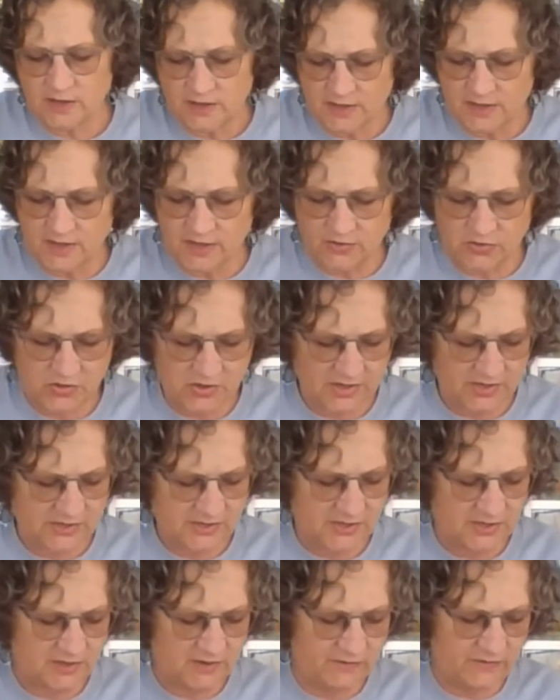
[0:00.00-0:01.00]
to get
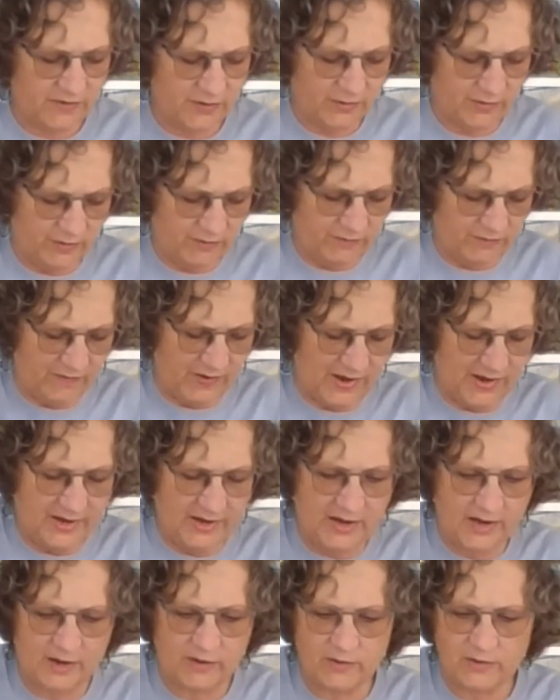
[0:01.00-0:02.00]
things into very
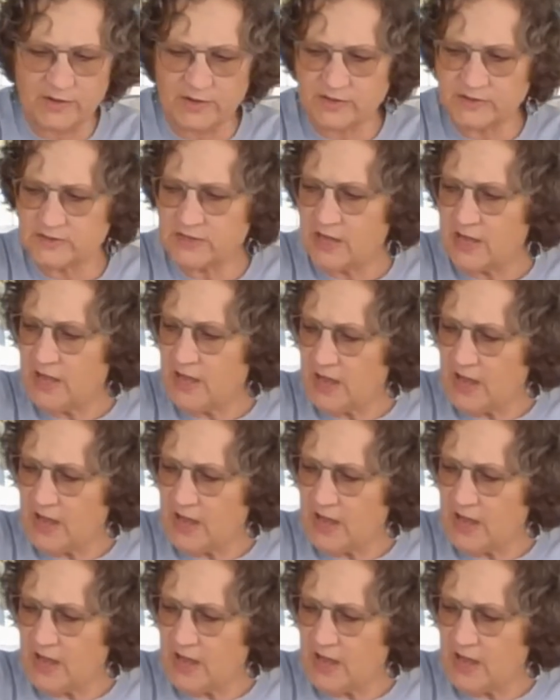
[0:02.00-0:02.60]
fine areas.